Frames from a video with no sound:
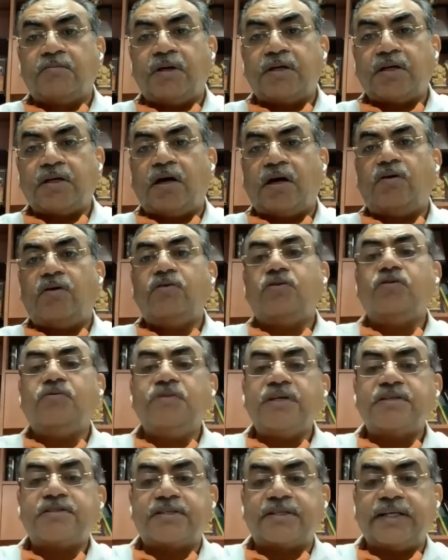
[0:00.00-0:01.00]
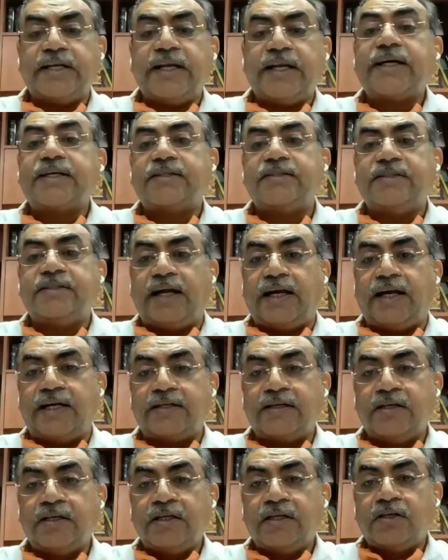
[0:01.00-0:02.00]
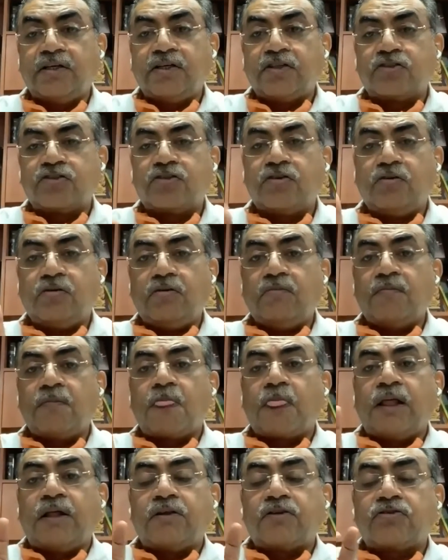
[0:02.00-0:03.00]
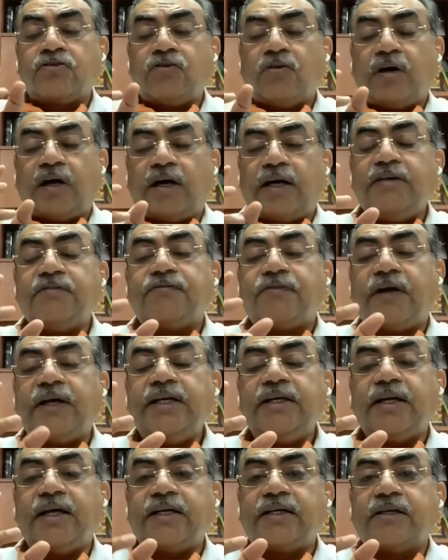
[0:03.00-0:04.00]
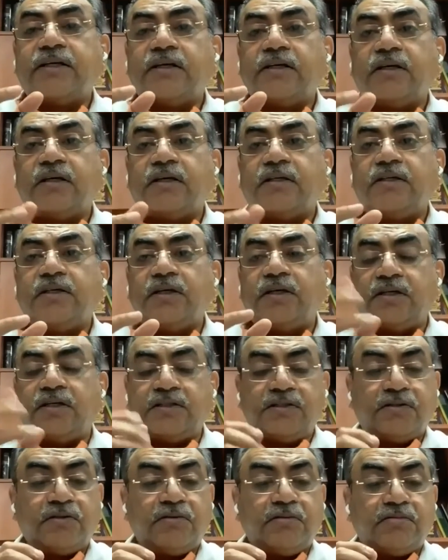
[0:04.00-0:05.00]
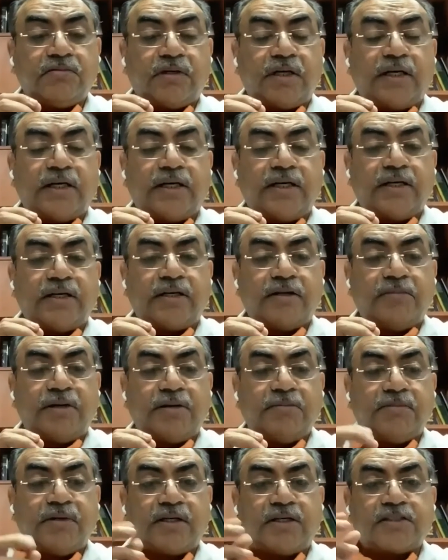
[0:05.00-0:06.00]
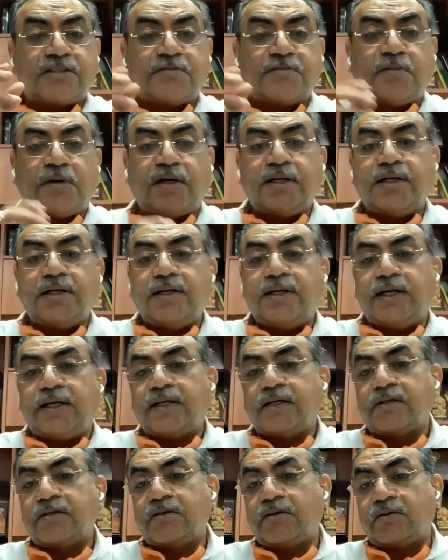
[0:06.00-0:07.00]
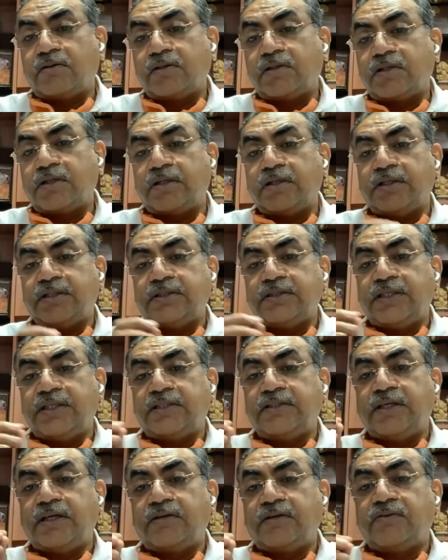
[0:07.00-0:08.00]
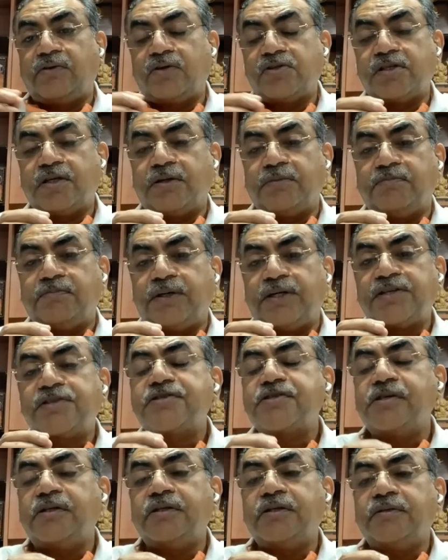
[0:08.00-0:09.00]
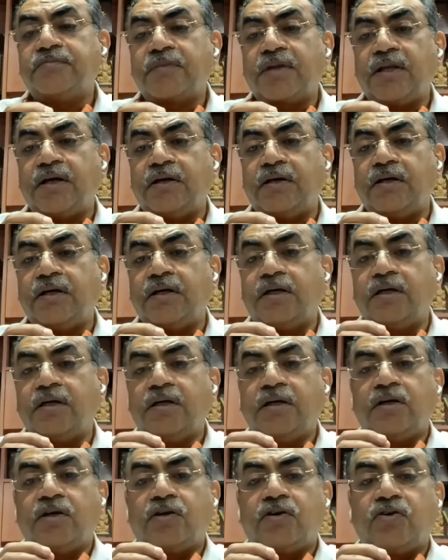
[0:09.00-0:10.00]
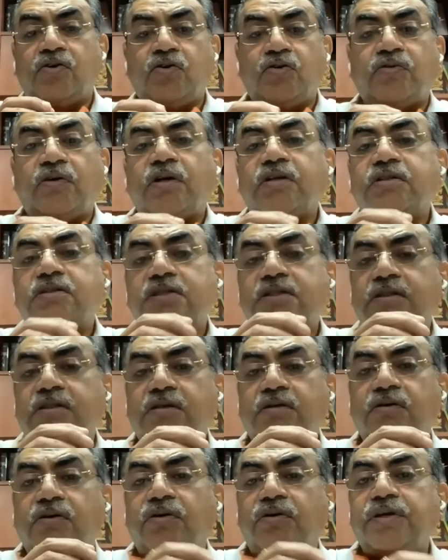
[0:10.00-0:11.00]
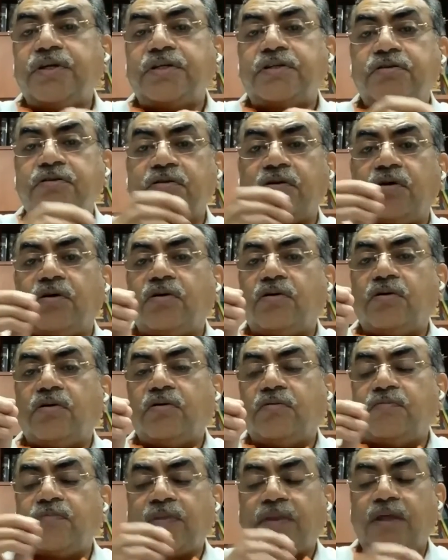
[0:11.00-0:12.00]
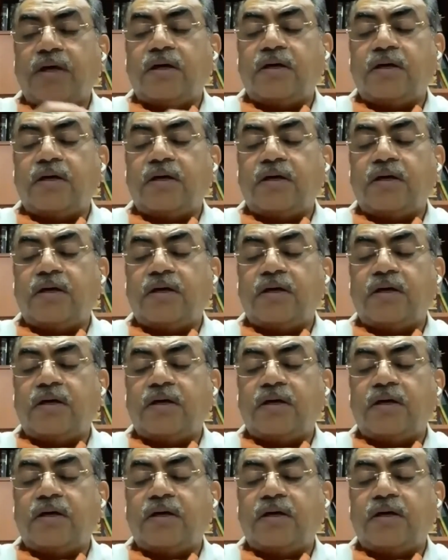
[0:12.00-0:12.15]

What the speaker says: But how do we select that? So so I find, like, I remember a small anecdote, that there was a person who was going to go